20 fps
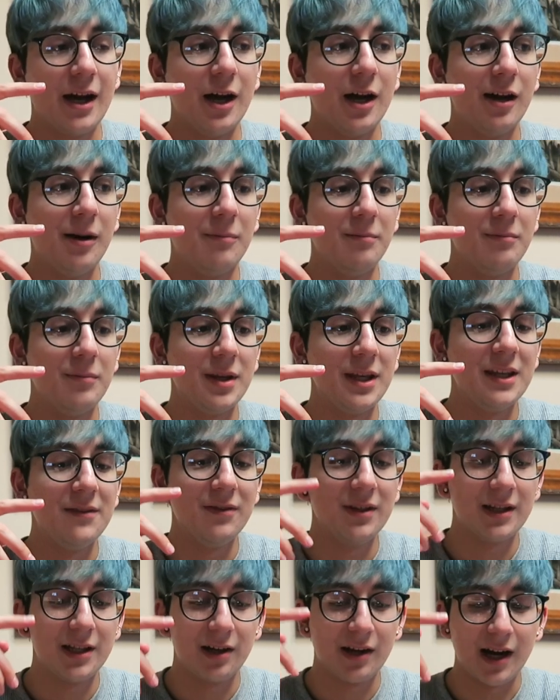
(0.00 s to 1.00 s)

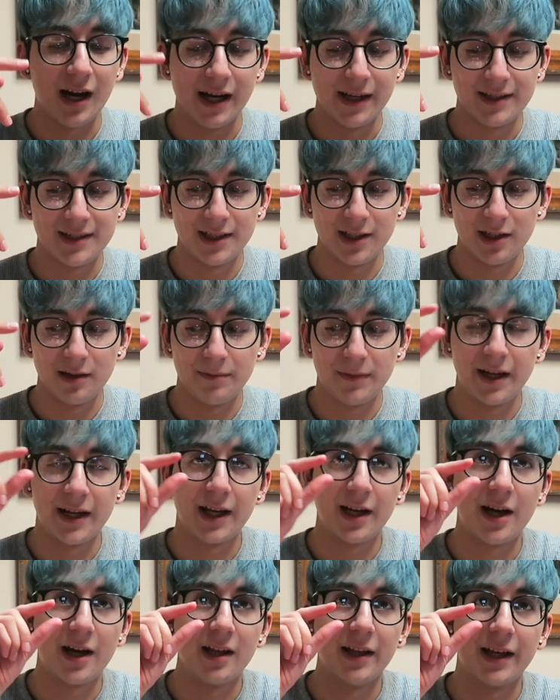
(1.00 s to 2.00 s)
Even their eye serum that
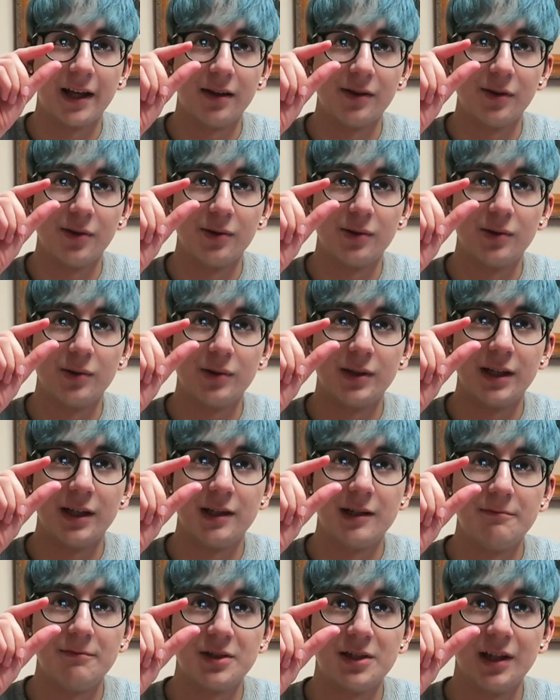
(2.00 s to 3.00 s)
I got like a little
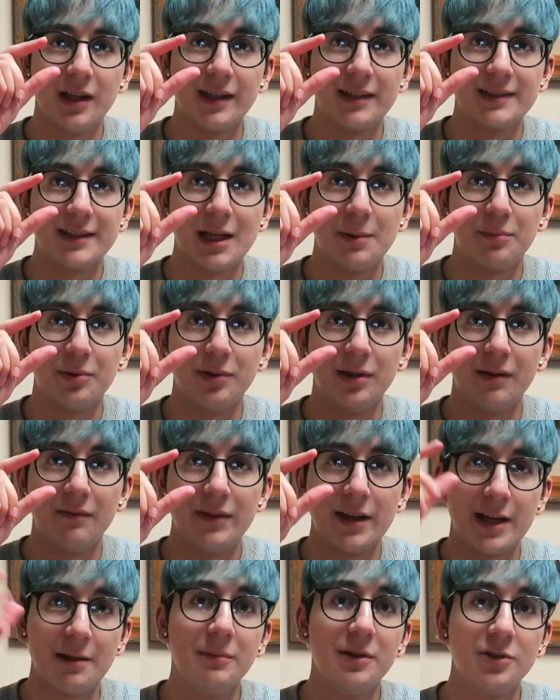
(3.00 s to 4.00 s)
deluxe sample of
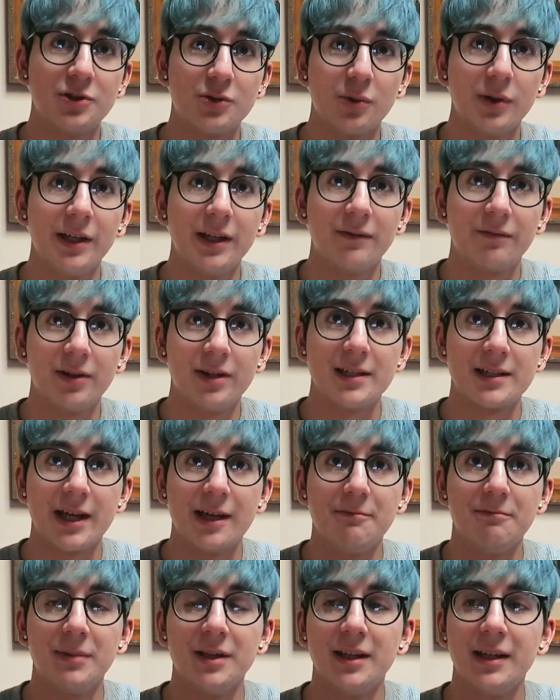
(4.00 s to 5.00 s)
that I'm enjoying for the
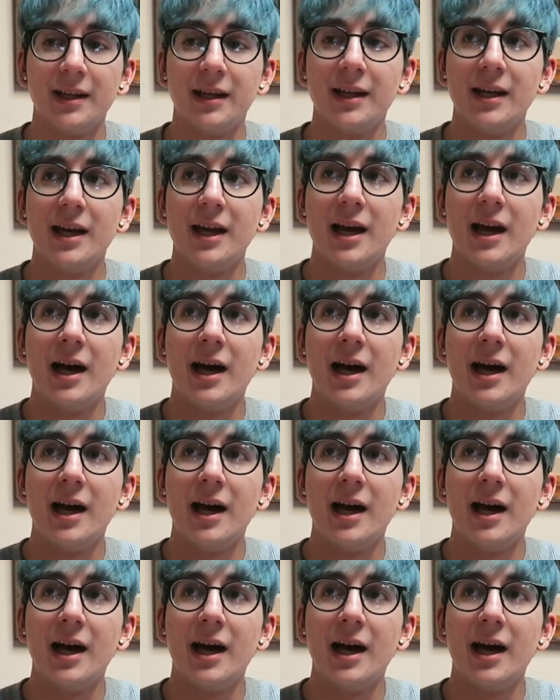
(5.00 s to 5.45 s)
time being,